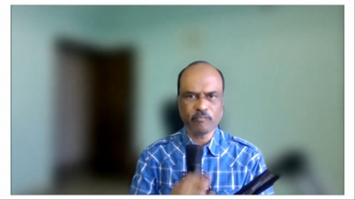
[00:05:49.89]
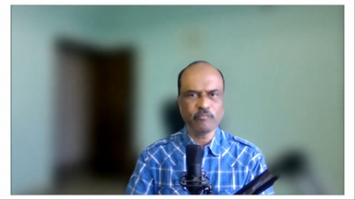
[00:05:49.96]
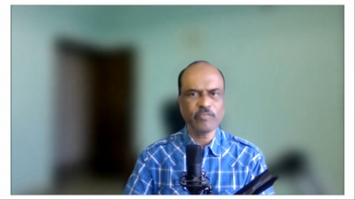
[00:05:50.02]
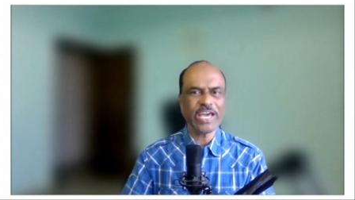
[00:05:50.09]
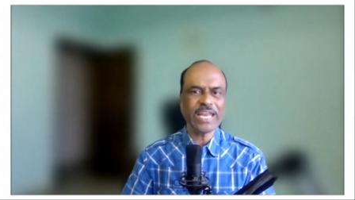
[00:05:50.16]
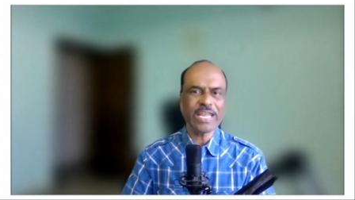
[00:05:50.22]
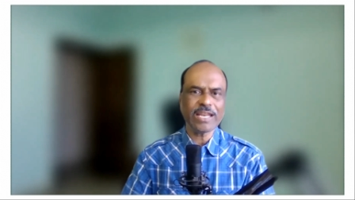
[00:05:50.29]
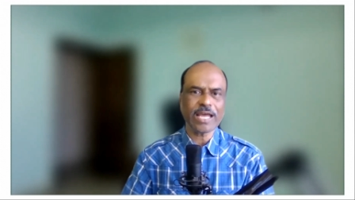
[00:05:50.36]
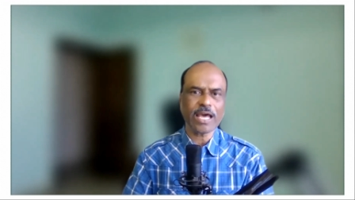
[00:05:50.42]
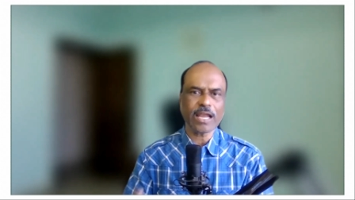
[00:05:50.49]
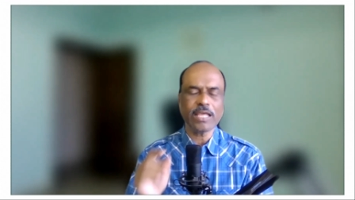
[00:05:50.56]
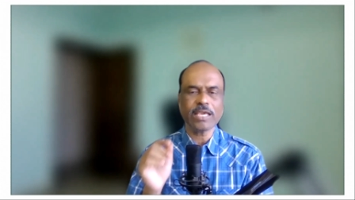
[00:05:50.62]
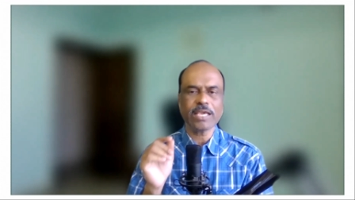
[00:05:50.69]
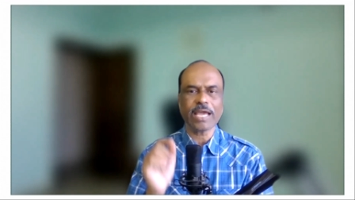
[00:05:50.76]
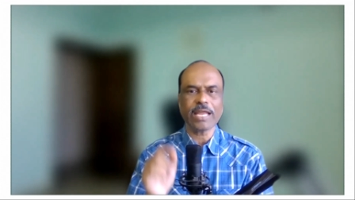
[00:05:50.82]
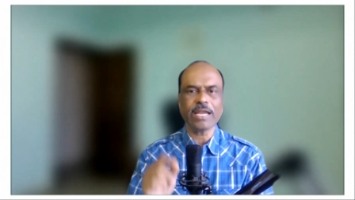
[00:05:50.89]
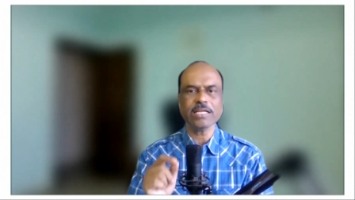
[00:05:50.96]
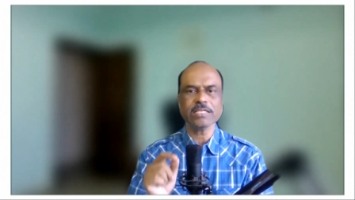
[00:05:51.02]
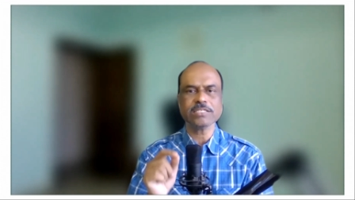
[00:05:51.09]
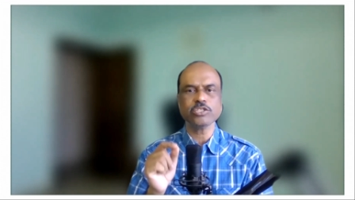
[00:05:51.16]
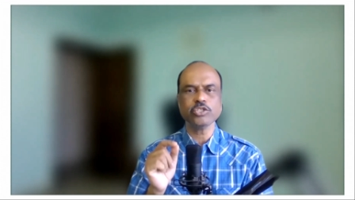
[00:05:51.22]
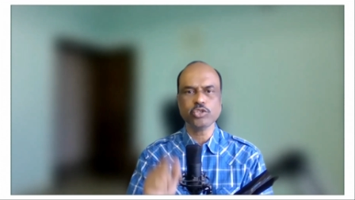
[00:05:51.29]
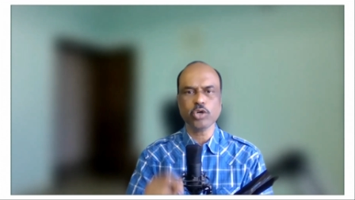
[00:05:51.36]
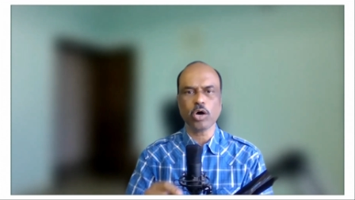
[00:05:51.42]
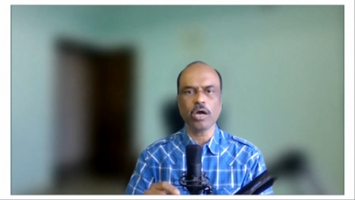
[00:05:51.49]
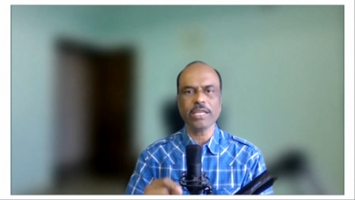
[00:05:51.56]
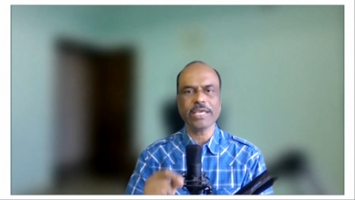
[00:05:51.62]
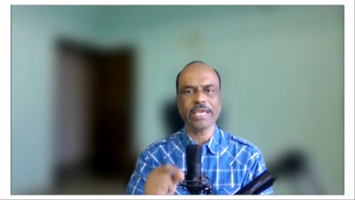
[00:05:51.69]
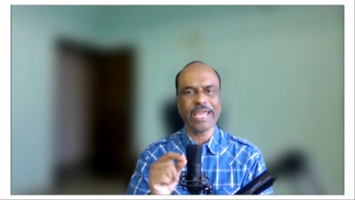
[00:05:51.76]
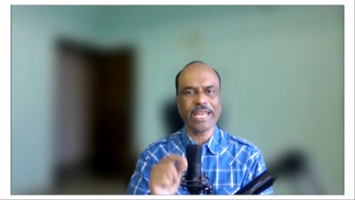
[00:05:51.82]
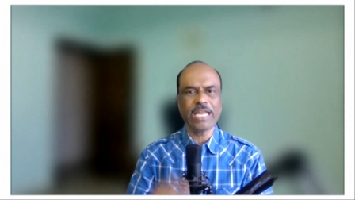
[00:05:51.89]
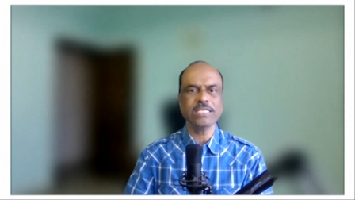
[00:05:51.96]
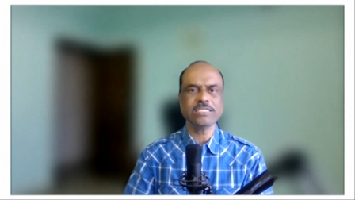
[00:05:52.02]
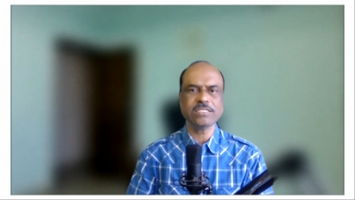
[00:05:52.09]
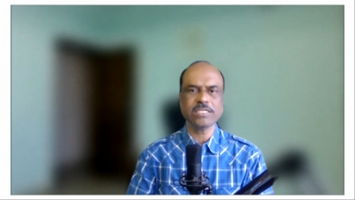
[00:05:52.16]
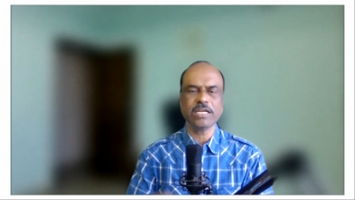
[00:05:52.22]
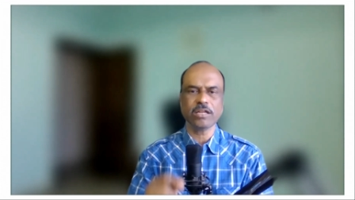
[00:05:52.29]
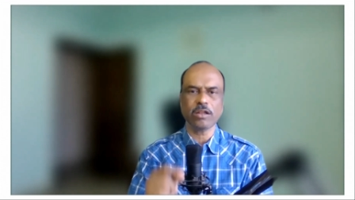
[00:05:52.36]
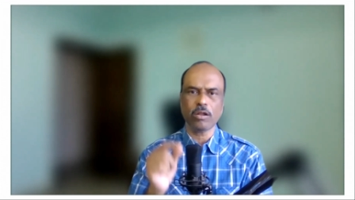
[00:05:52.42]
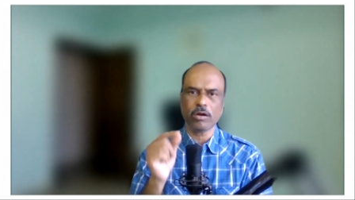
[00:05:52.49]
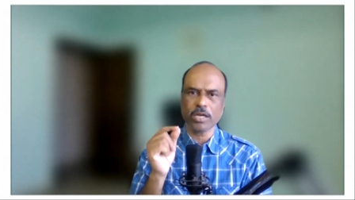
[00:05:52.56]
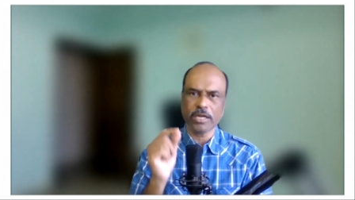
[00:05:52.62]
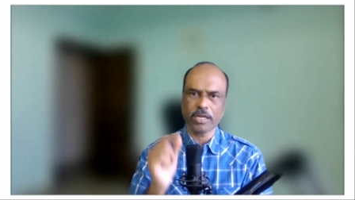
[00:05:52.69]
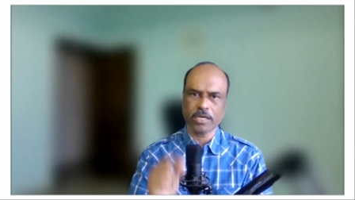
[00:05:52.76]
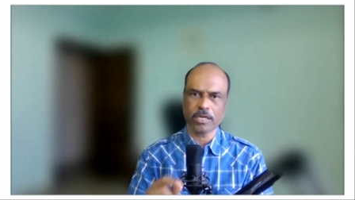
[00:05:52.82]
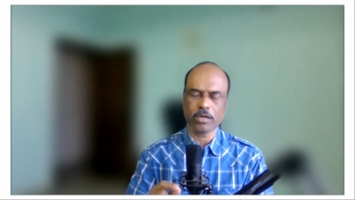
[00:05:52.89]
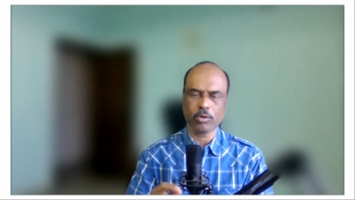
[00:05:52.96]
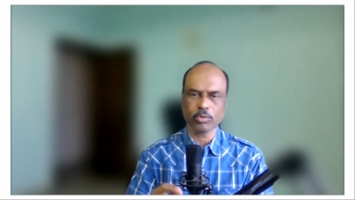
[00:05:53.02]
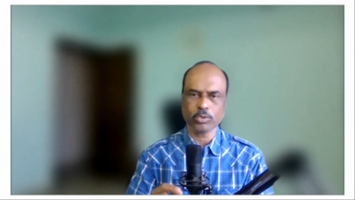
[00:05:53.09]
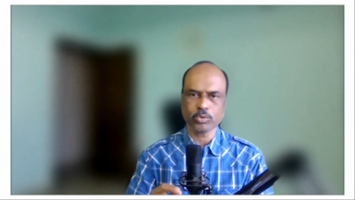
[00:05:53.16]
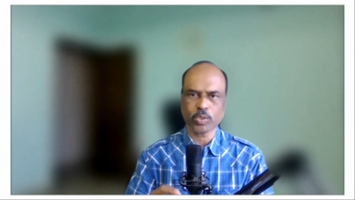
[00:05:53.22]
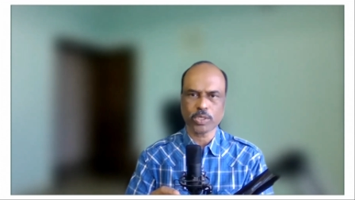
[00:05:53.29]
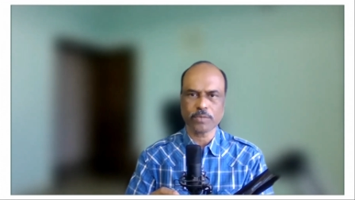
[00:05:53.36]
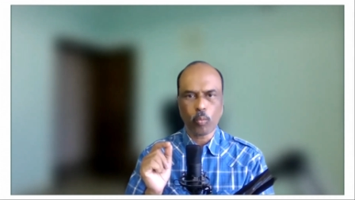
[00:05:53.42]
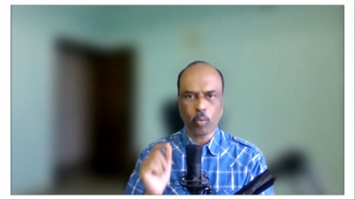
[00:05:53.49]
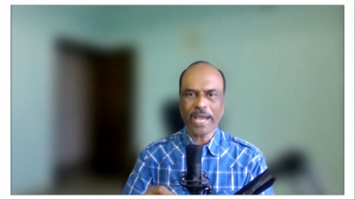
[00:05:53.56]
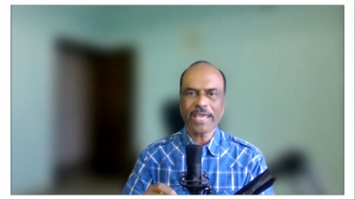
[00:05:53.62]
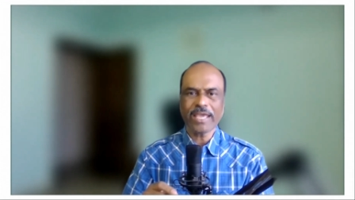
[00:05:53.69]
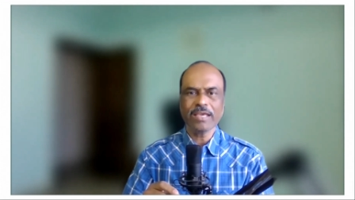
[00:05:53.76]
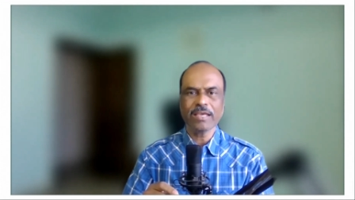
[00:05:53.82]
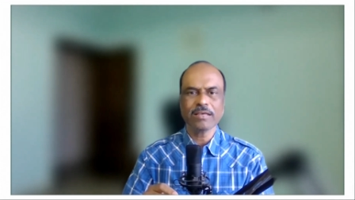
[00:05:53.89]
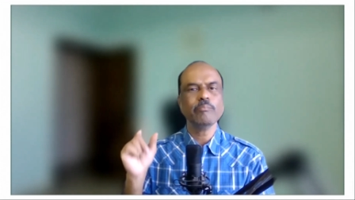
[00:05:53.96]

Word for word: Very rarely candidates join any seat allotted in round one. Why?